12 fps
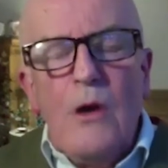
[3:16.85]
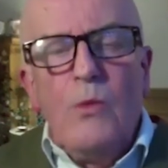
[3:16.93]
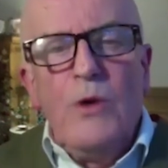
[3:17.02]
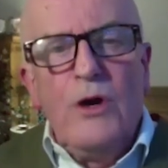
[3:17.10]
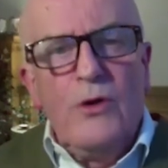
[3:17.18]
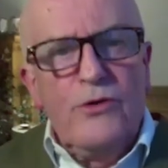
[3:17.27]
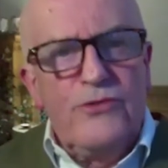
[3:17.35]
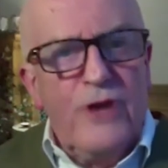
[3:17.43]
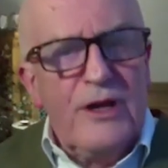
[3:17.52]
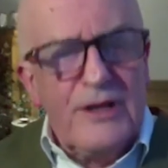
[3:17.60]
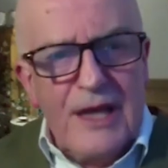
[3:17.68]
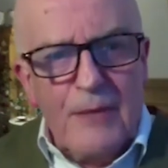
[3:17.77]
we're all
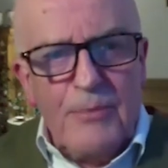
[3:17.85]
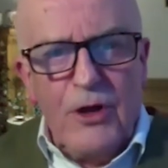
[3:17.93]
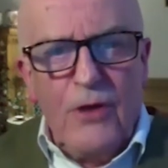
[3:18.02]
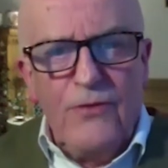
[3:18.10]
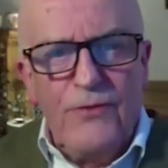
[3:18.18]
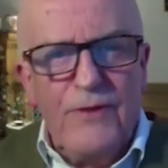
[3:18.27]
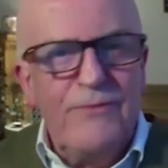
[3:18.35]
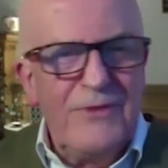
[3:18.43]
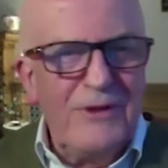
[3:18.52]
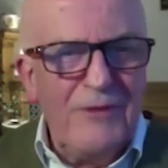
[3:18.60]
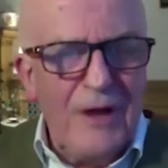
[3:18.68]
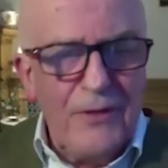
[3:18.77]
trying to get beyond
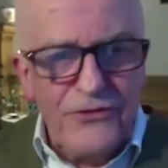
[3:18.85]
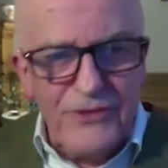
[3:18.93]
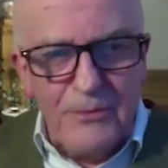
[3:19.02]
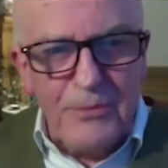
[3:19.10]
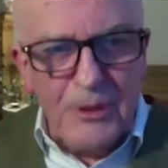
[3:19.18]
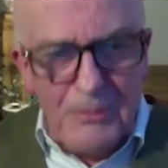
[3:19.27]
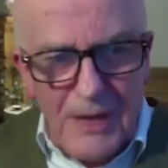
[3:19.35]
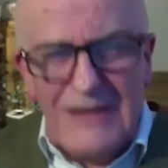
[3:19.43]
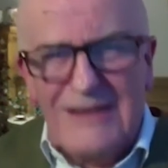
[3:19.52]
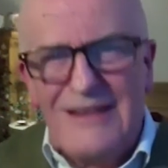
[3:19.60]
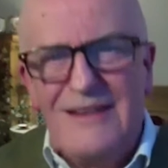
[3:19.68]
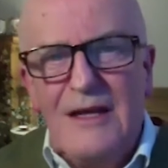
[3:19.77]
the rather
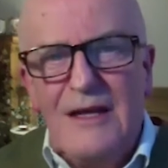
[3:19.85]
simple-minded